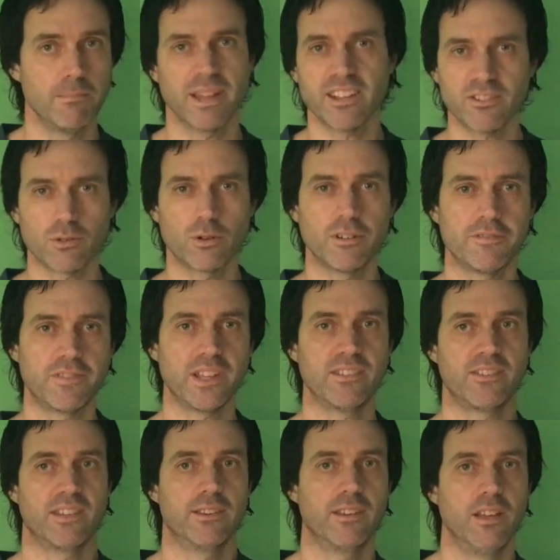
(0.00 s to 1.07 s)
Make sure it
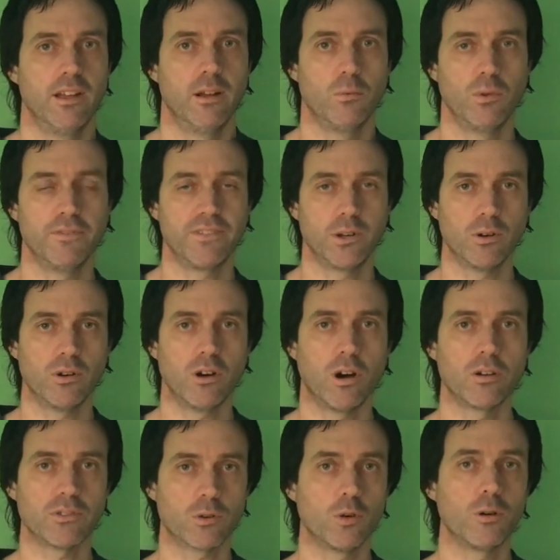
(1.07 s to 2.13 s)
fits in with your
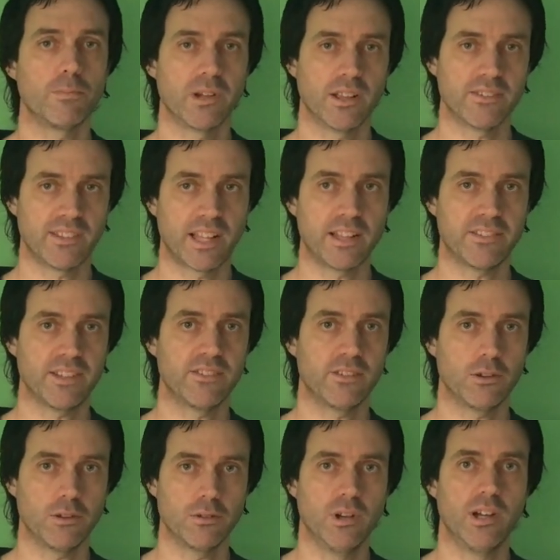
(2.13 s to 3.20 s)
on-court personality
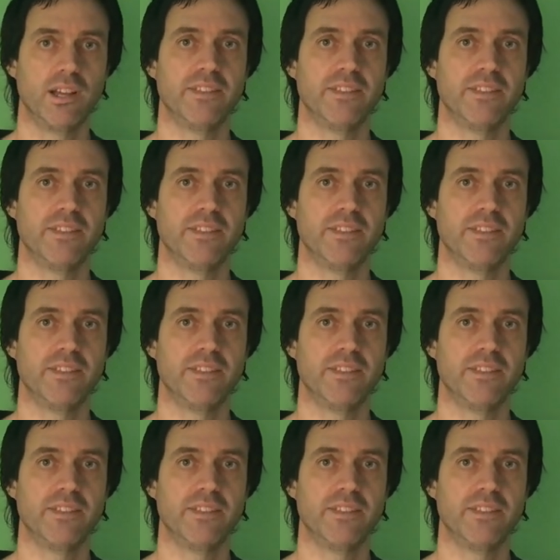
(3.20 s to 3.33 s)
too,